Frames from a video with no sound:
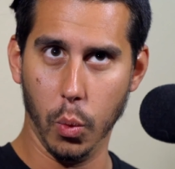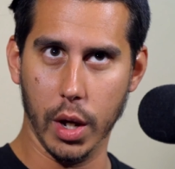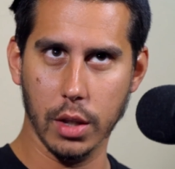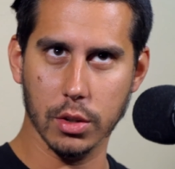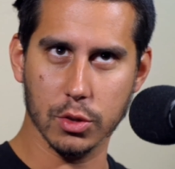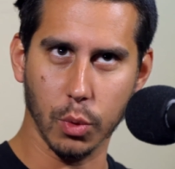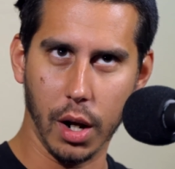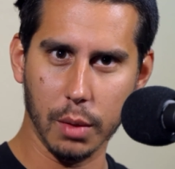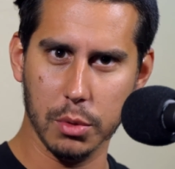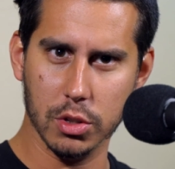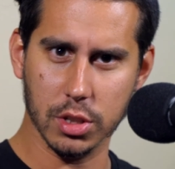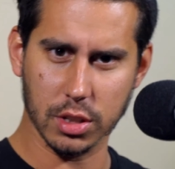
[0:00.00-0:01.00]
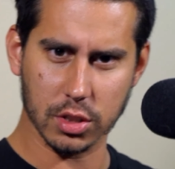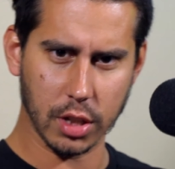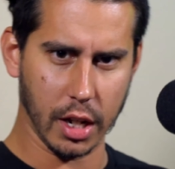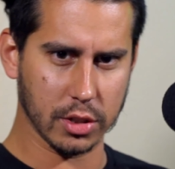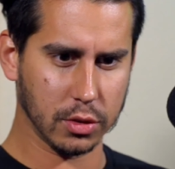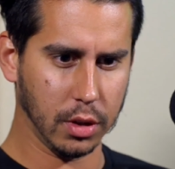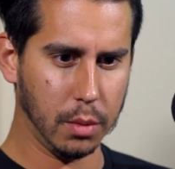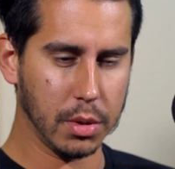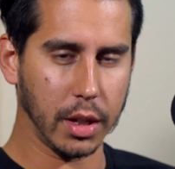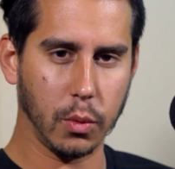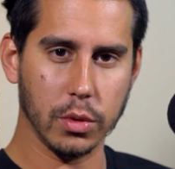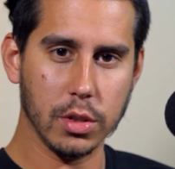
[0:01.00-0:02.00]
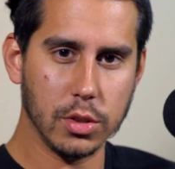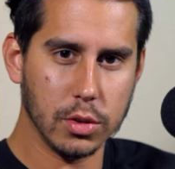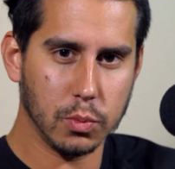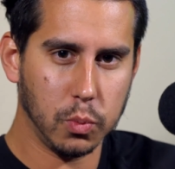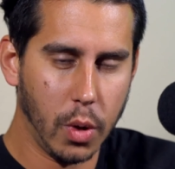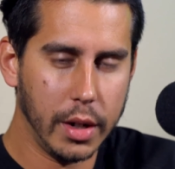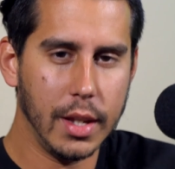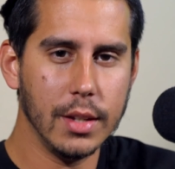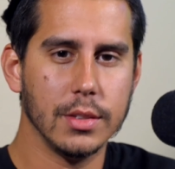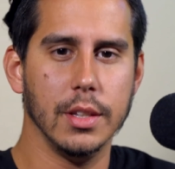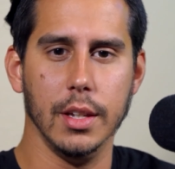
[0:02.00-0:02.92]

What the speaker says: Wait, there's rock music. This guy's screaming. Like, what is this?